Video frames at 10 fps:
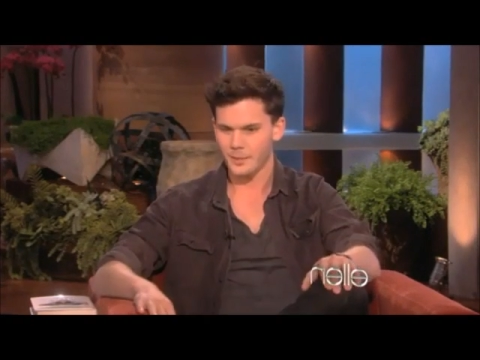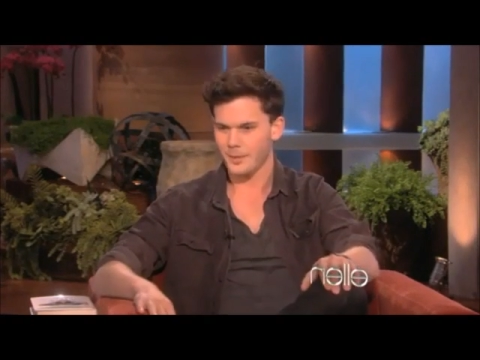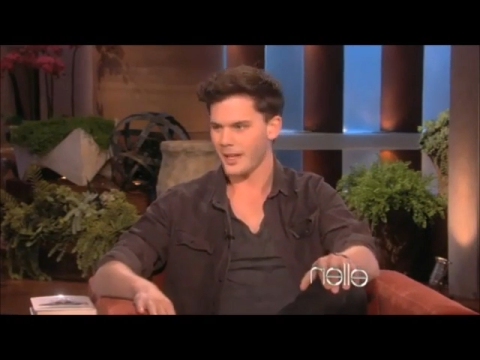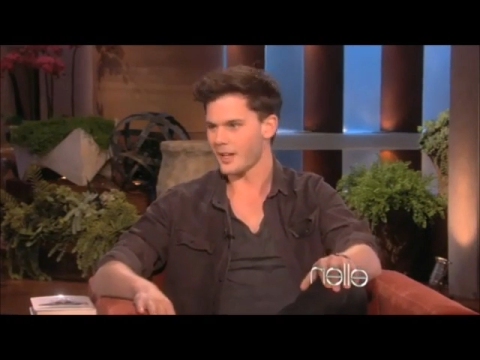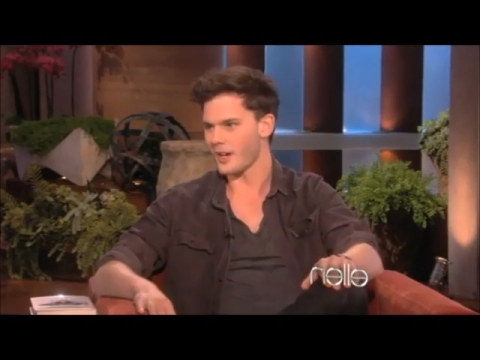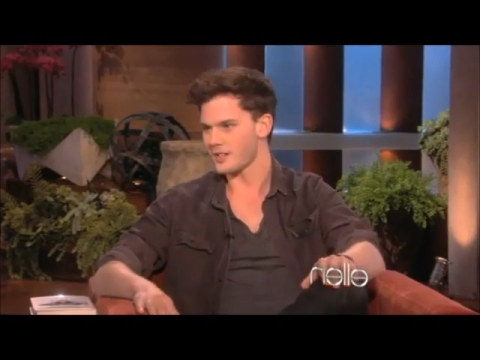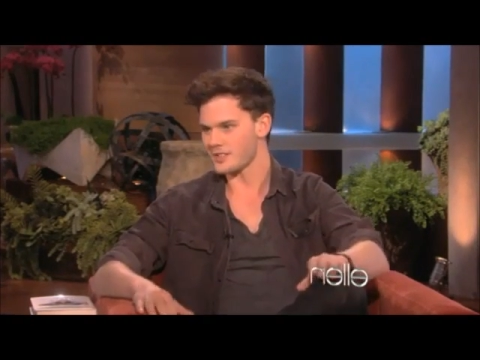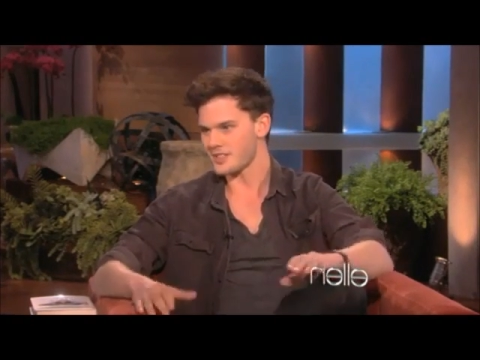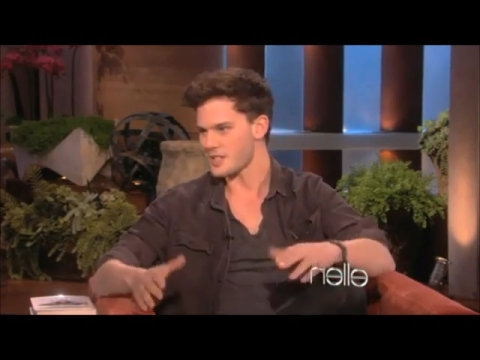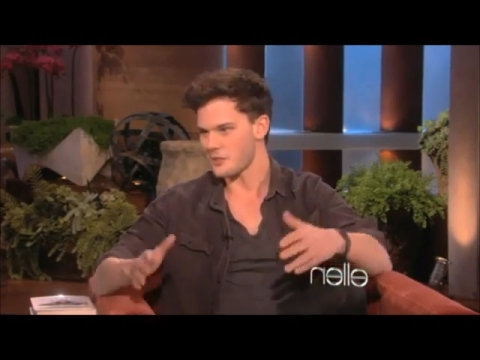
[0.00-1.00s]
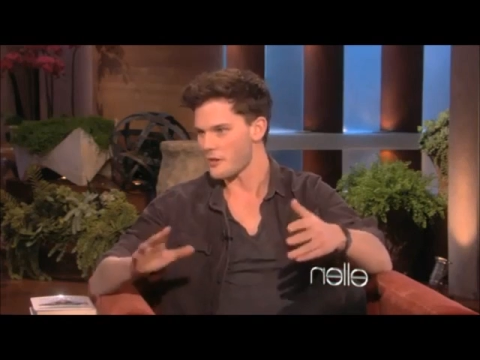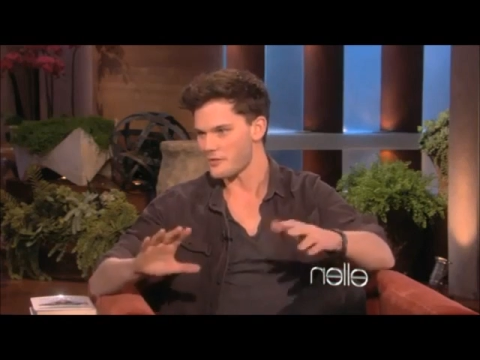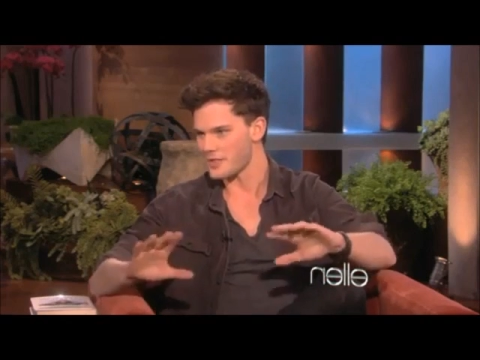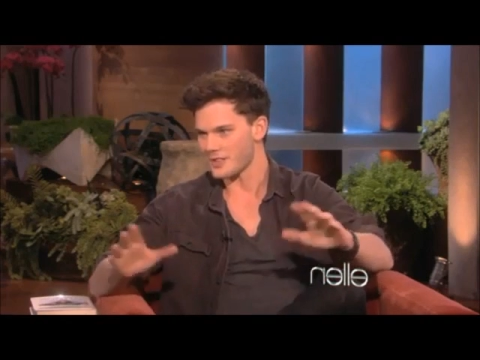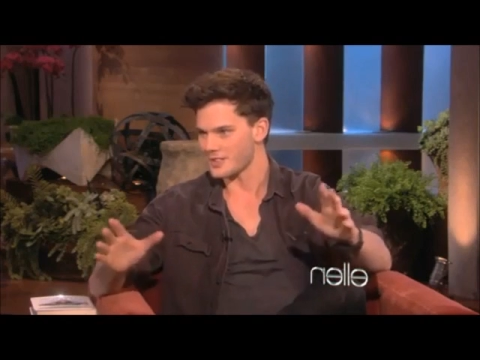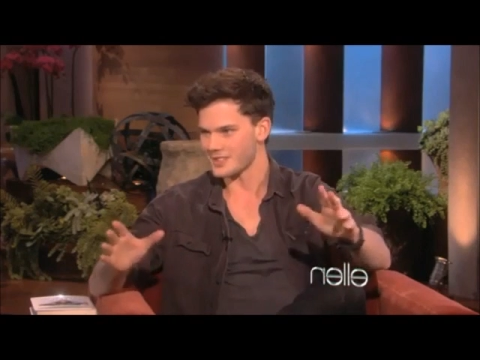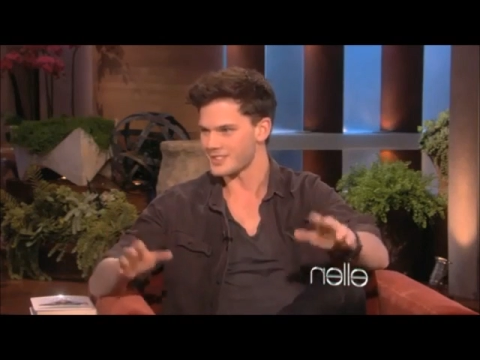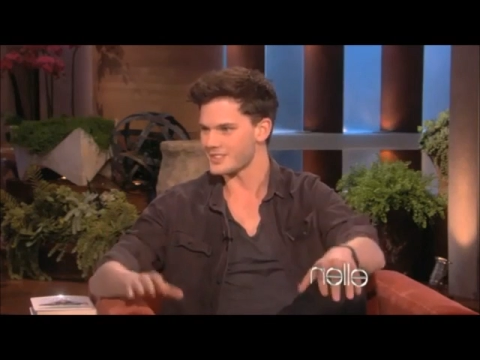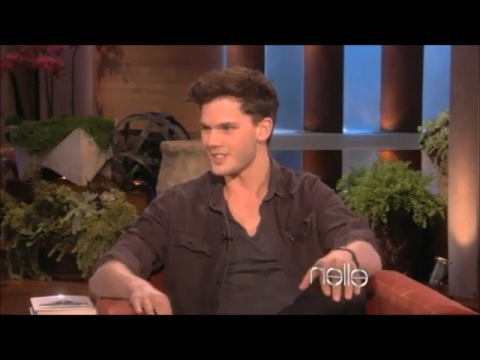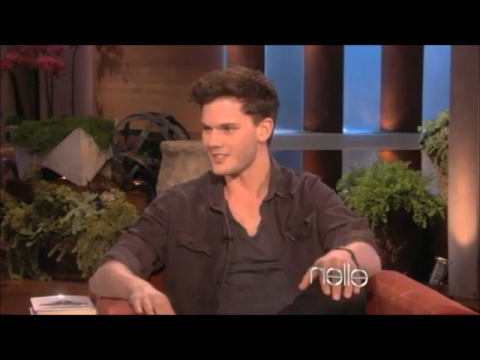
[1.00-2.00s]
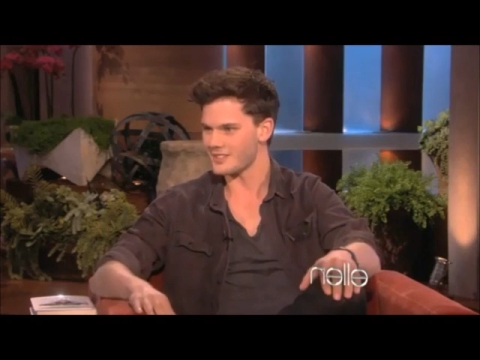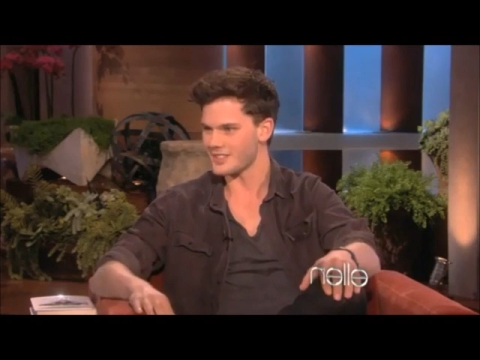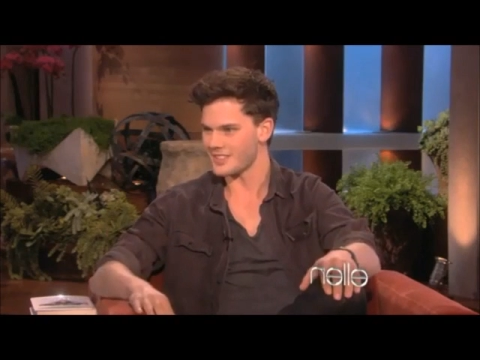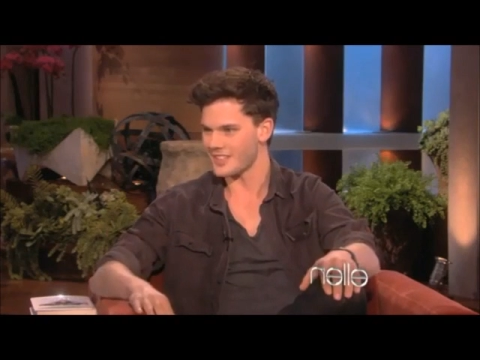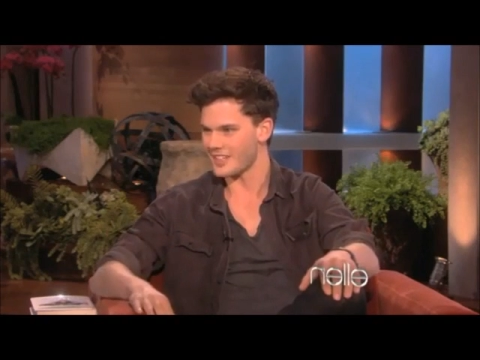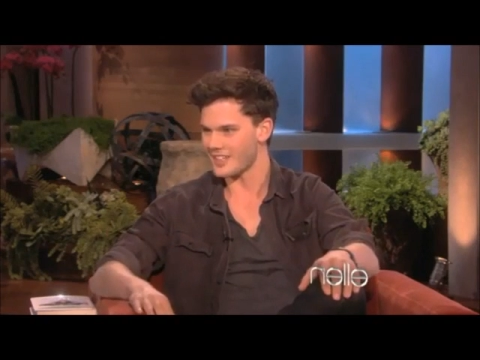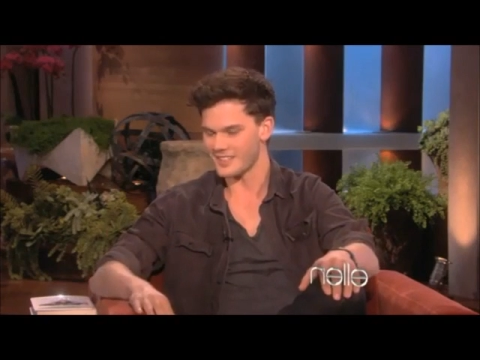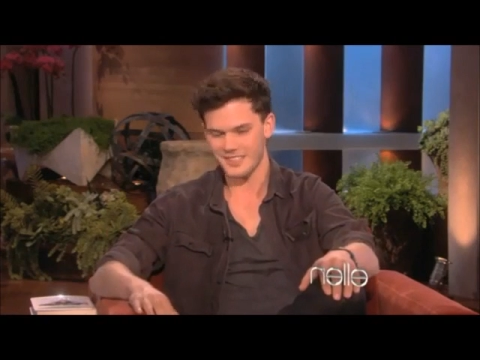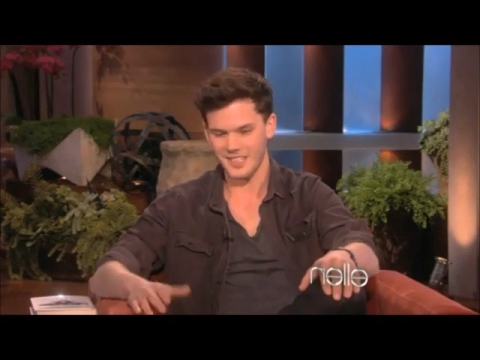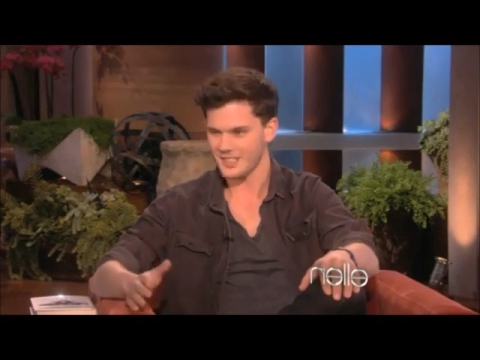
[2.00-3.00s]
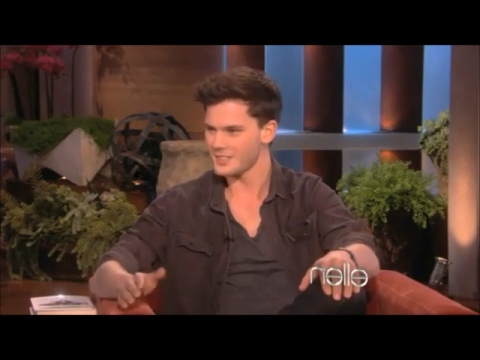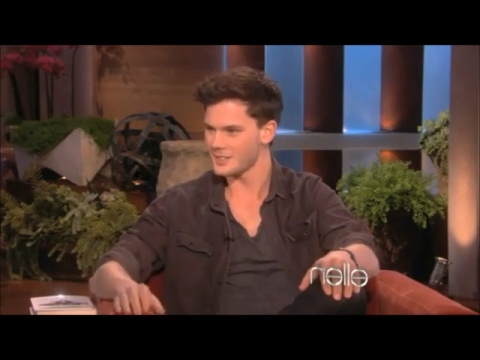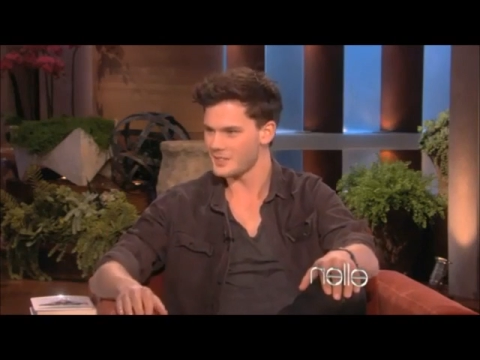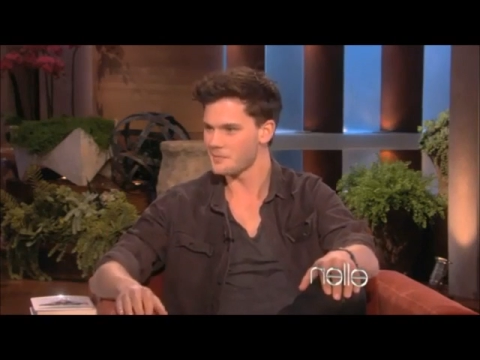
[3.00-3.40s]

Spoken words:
playing hide and seek around fields and stuff and it was kind of cool.